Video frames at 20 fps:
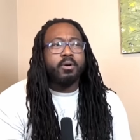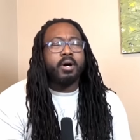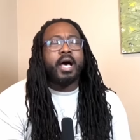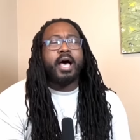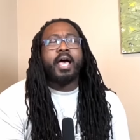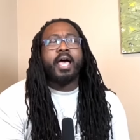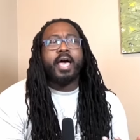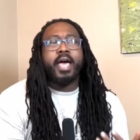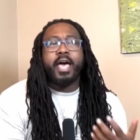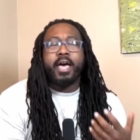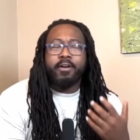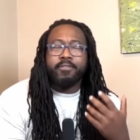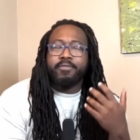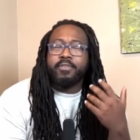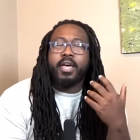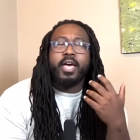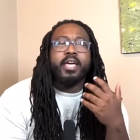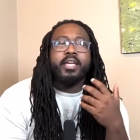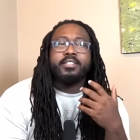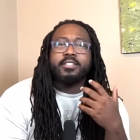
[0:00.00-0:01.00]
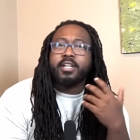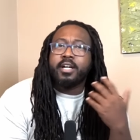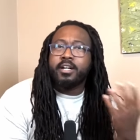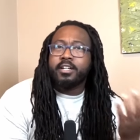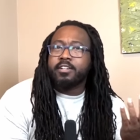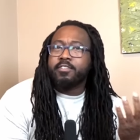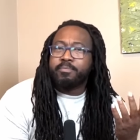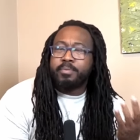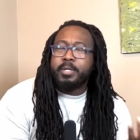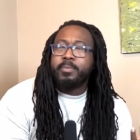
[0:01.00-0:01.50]
I have a
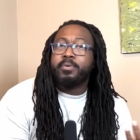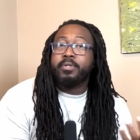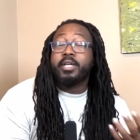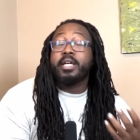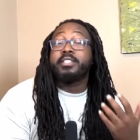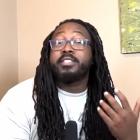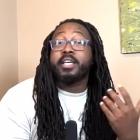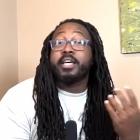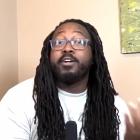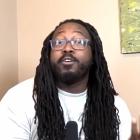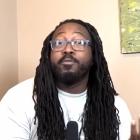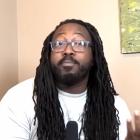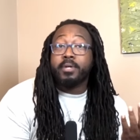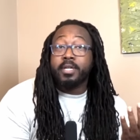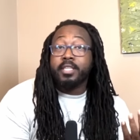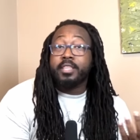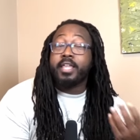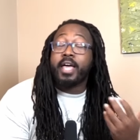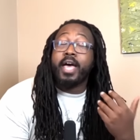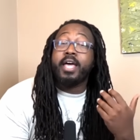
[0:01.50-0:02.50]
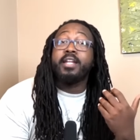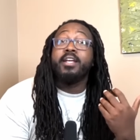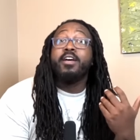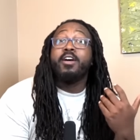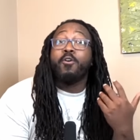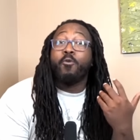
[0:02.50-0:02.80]
ton of people that tell me that